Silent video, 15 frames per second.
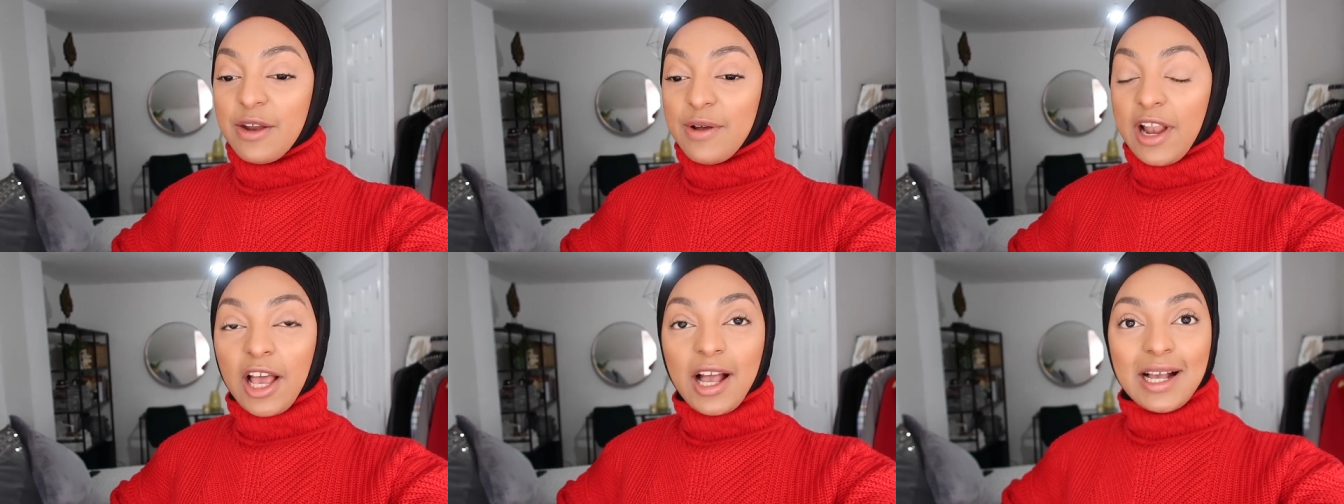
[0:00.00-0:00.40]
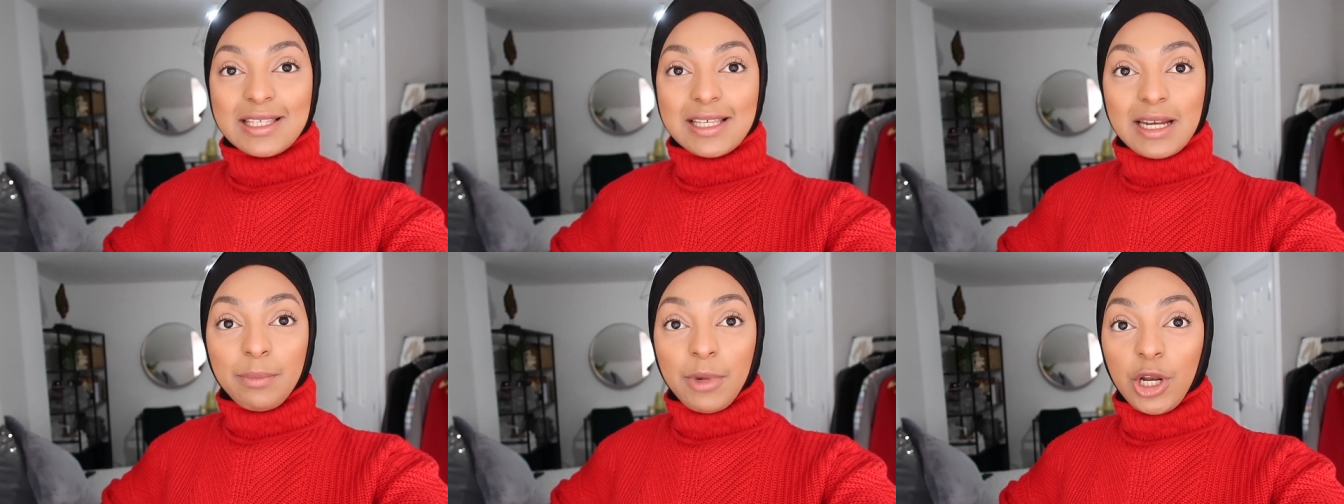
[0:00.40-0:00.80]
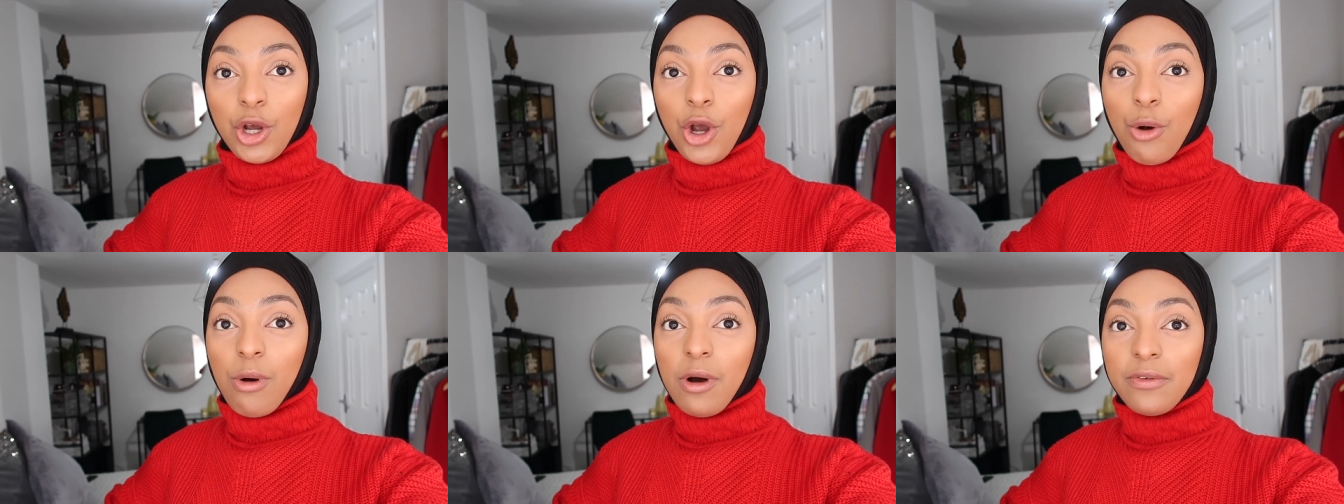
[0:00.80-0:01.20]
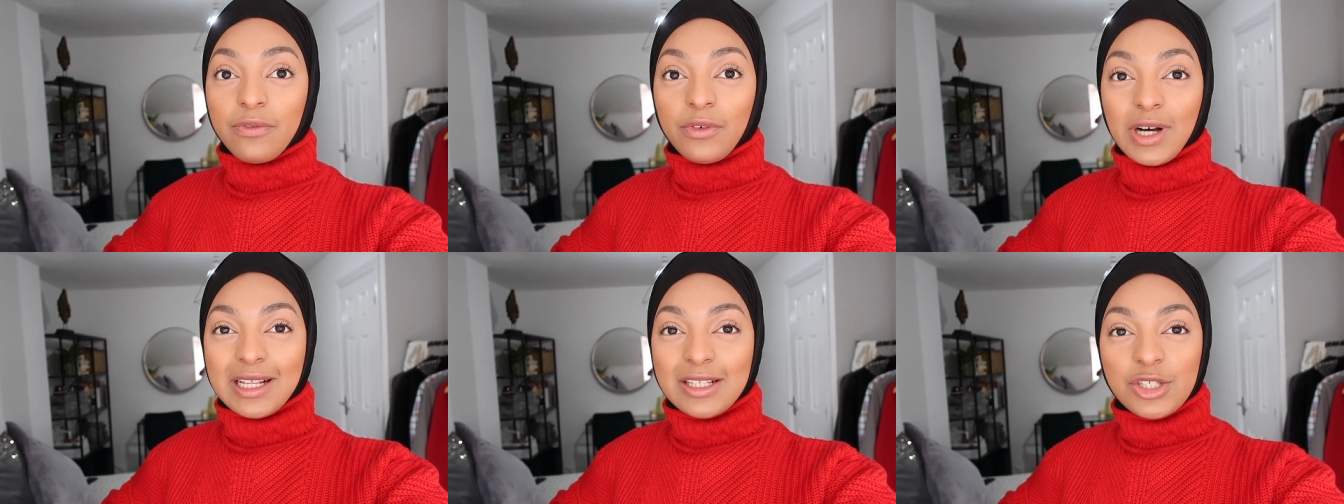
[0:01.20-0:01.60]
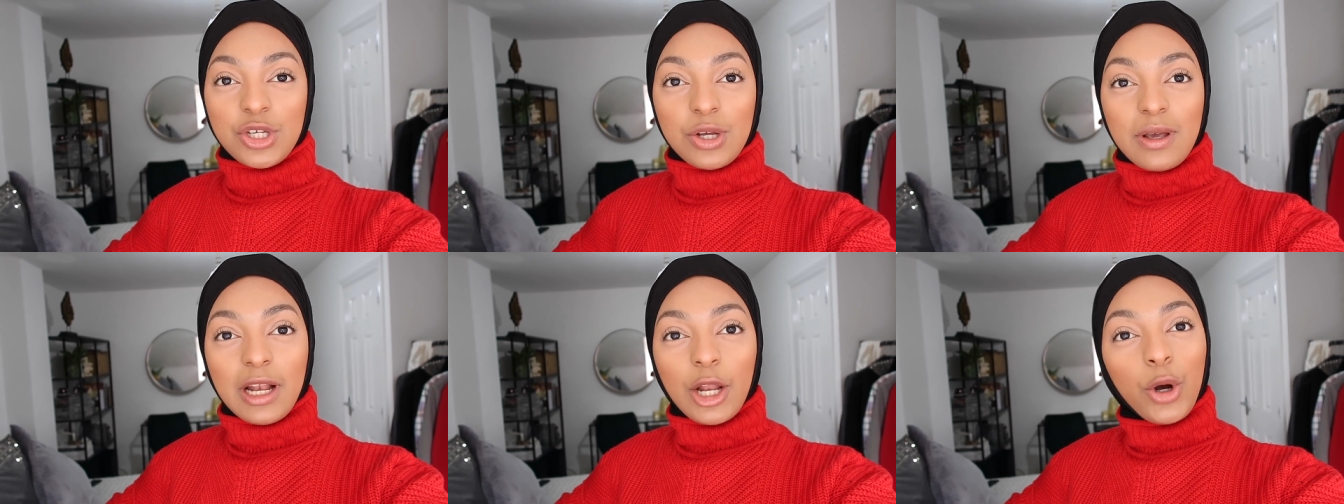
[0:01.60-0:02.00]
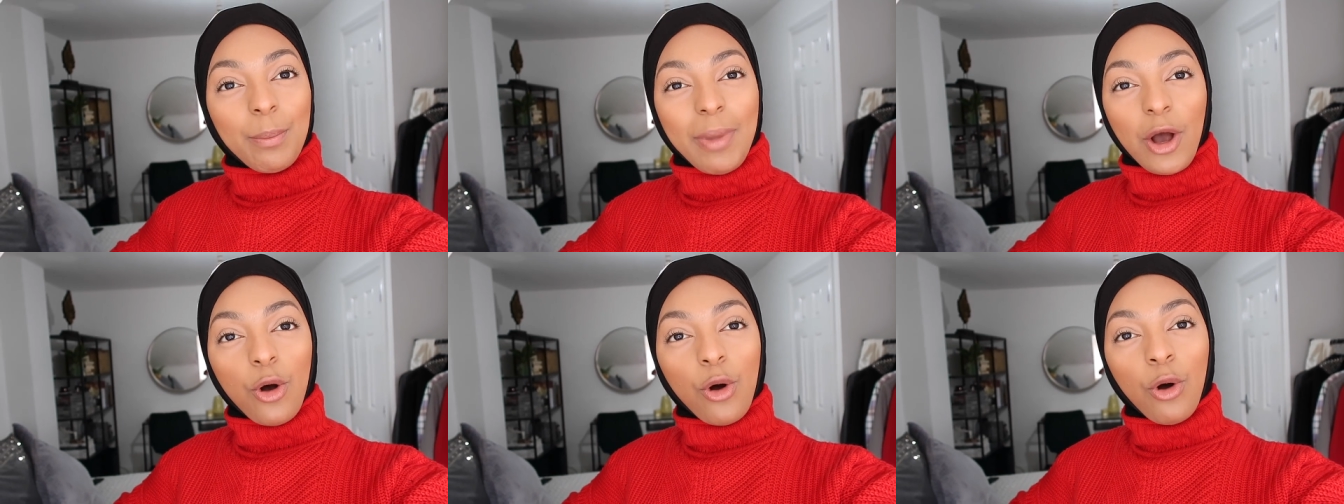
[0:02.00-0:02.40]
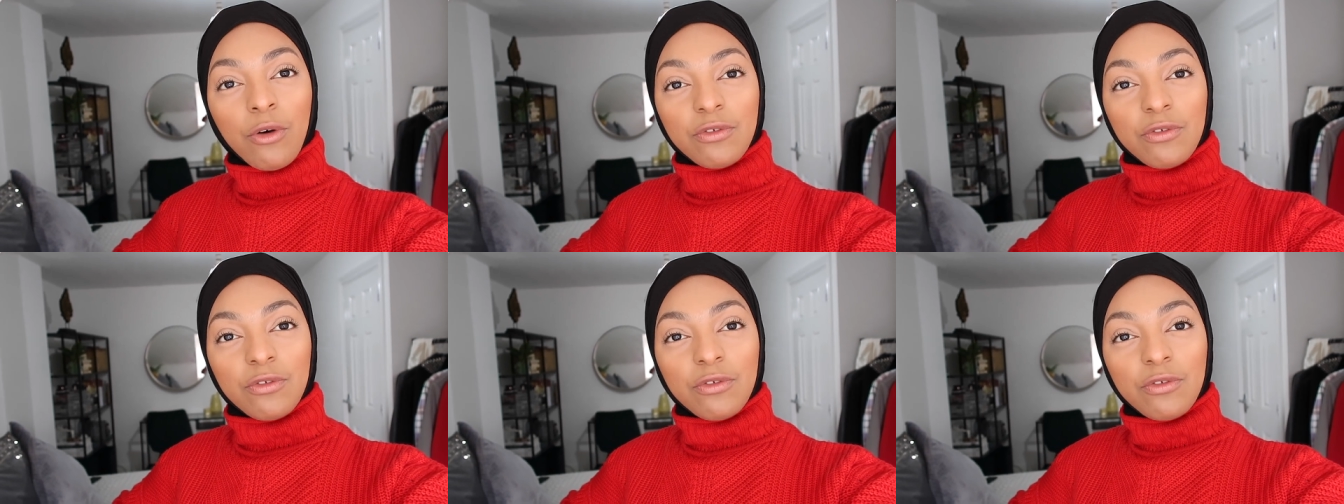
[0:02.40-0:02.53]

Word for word: anyway, like I said, I'm going to go off and do a little bit